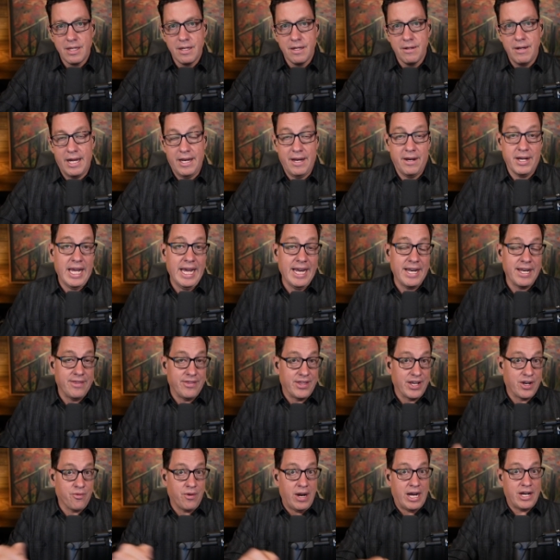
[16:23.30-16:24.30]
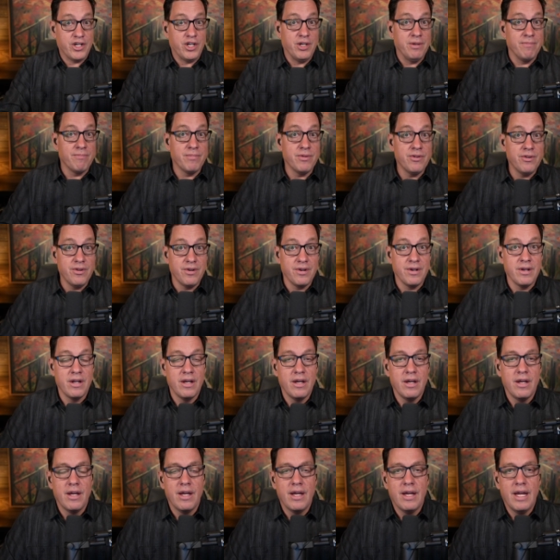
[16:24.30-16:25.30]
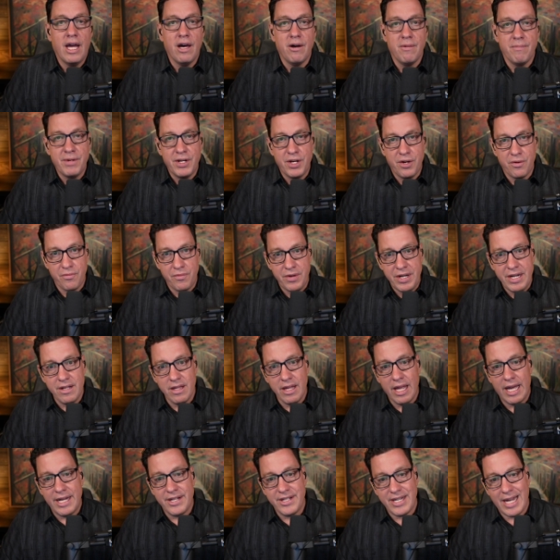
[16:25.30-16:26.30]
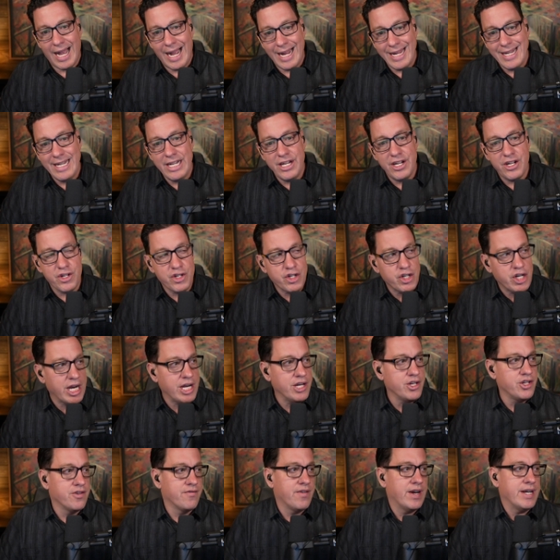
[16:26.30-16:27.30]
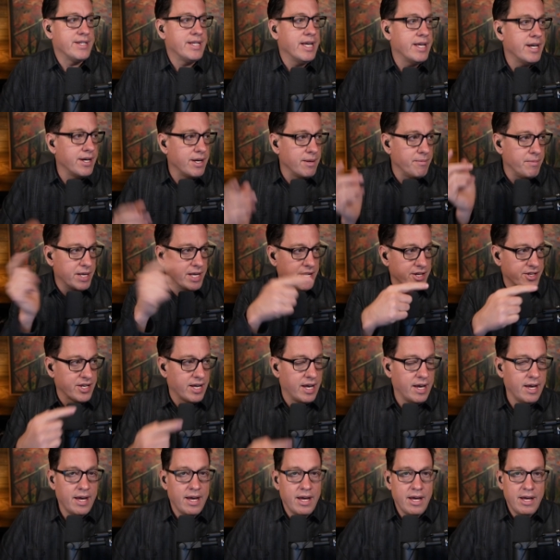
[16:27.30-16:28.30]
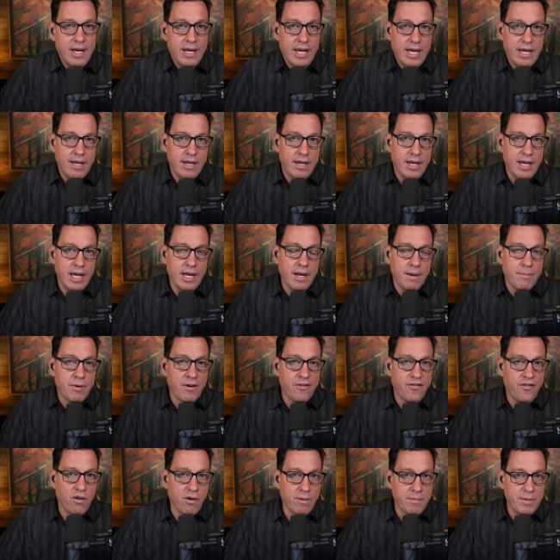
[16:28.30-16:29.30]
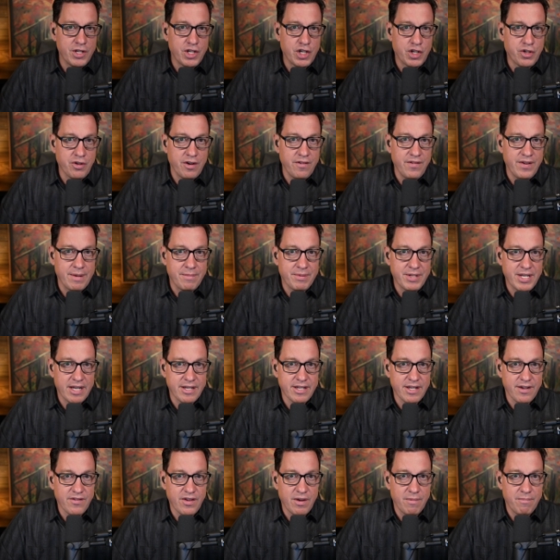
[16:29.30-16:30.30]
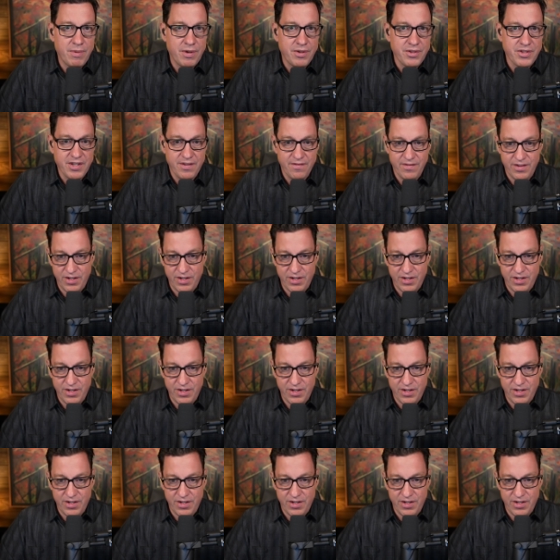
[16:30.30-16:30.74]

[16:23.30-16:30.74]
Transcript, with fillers: And again, the crash and burn helped me to realize I need a change of identity because in a performance driven, obsessive compulsive